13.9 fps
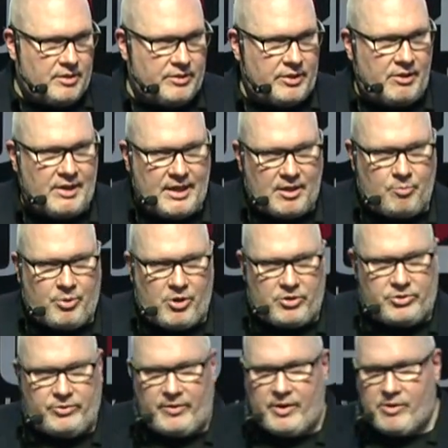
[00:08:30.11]
They're like a part
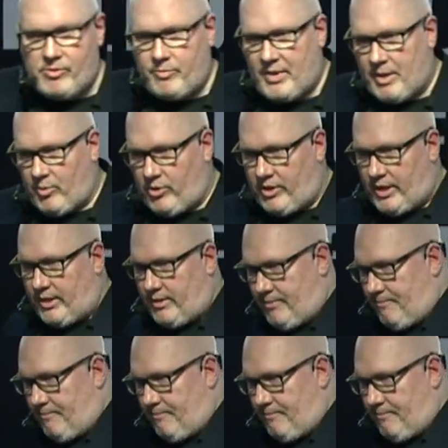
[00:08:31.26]
of our memory.